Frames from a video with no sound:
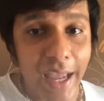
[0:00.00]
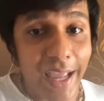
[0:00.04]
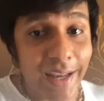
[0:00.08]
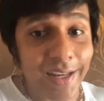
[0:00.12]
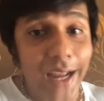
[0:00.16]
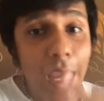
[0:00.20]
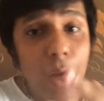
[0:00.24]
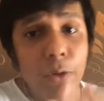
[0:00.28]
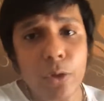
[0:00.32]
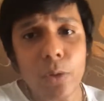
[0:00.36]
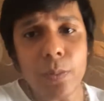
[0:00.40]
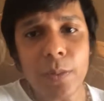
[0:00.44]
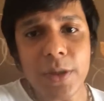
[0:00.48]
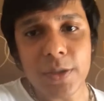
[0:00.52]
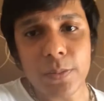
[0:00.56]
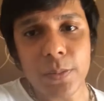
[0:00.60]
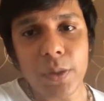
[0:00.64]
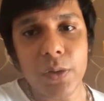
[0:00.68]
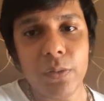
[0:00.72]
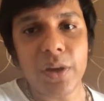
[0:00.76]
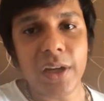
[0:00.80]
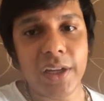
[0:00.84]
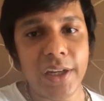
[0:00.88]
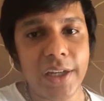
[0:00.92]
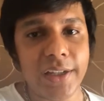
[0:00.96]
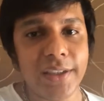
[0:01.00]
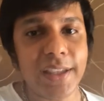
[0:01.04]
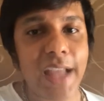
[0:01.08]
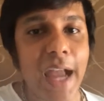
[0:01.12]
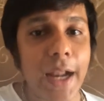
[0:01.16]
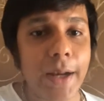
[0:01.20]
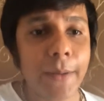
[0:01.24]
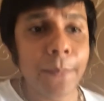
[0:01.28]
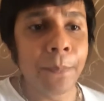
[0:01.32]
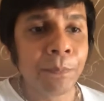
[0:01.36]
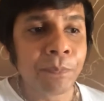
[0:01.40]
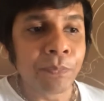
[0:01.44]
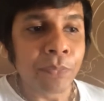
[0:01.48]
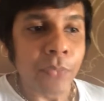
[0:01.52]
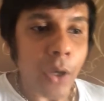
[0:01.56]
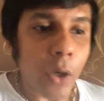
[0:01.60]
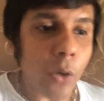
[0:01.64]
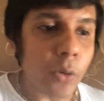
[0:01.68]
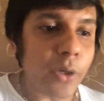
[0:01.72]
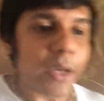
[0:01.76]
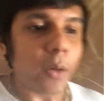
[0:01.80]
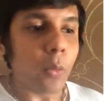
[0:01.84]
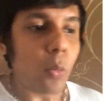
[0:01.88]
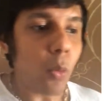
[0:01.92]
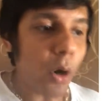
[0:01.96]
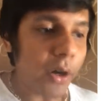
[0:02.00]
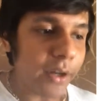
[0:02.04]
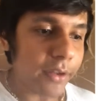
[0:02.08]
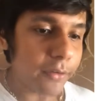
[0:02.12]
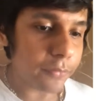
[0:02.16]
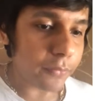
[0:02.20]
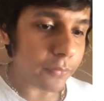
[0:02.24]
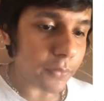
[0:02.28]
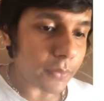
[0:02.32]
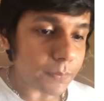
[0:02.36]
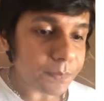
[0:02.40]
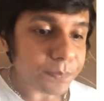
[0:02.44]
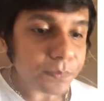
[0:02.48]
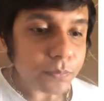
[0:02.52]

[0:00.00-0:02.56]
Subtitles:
And now you must be worried that, okay, what if